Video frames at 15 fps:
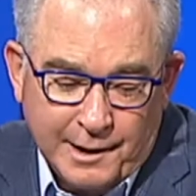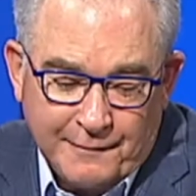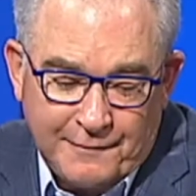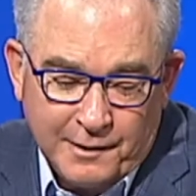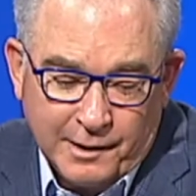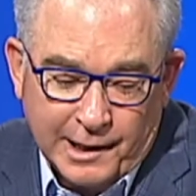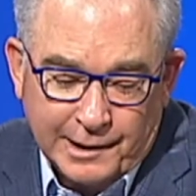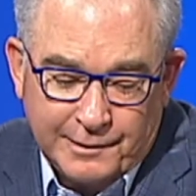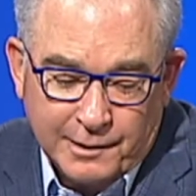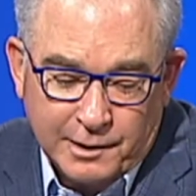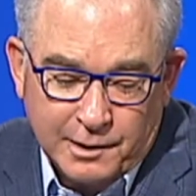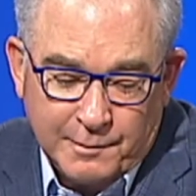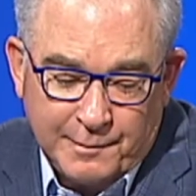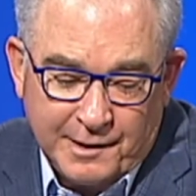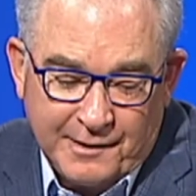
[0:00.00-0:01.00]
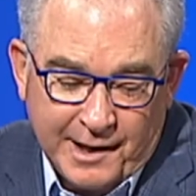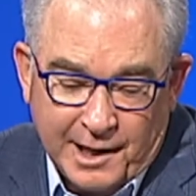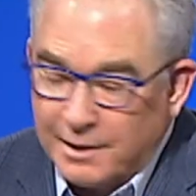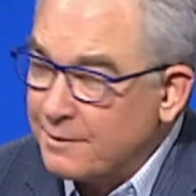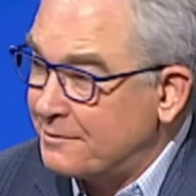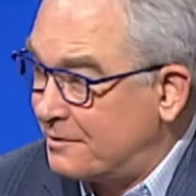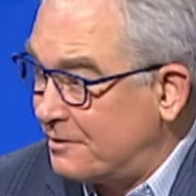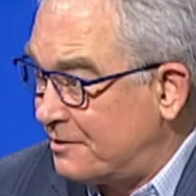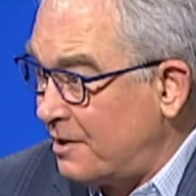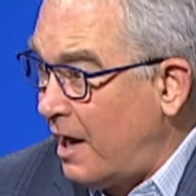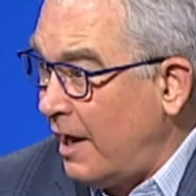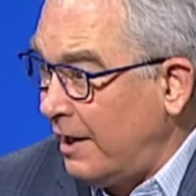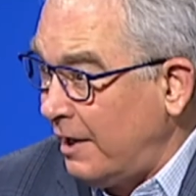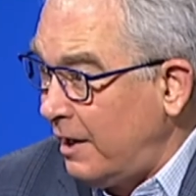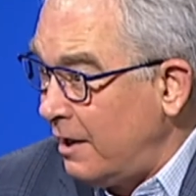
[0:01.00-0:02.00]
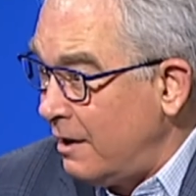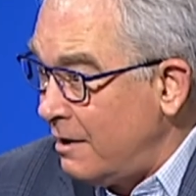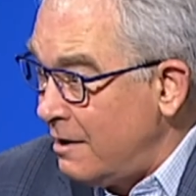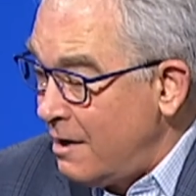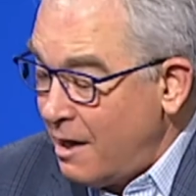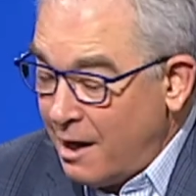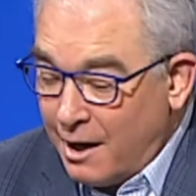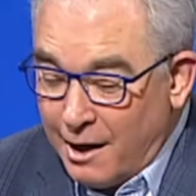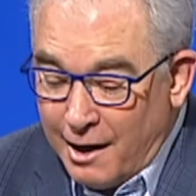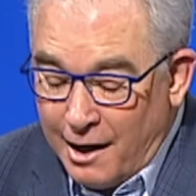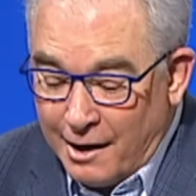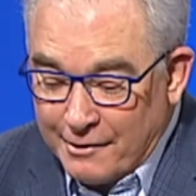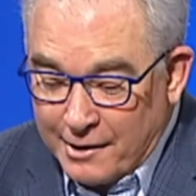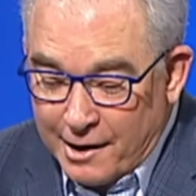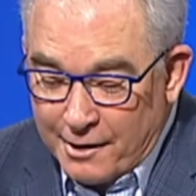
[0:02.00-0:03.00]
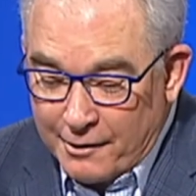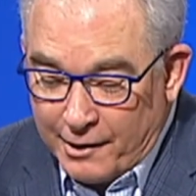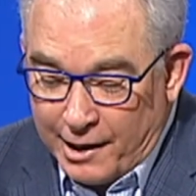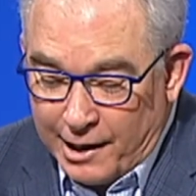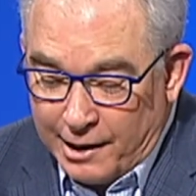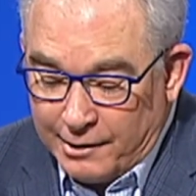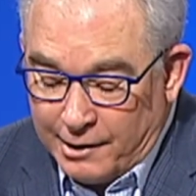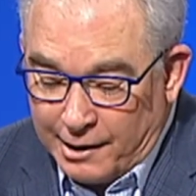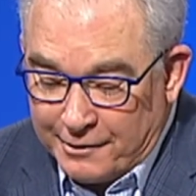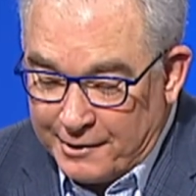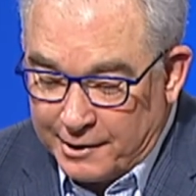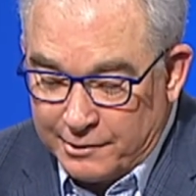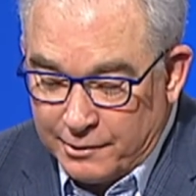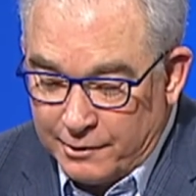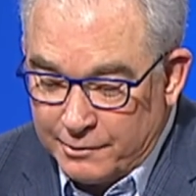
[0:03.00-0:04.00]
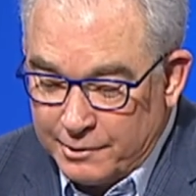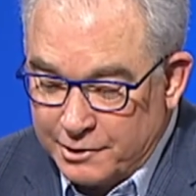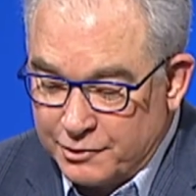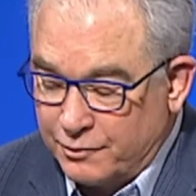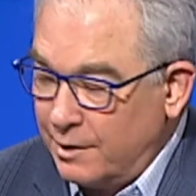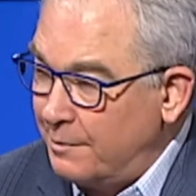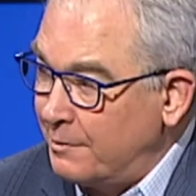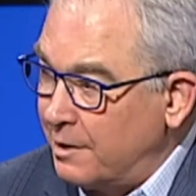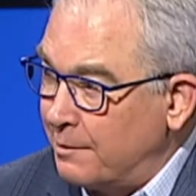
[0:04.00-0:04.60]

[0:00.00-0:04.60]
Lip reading: I feel like they're going to be the end of society. On the other hand, I think they're extremely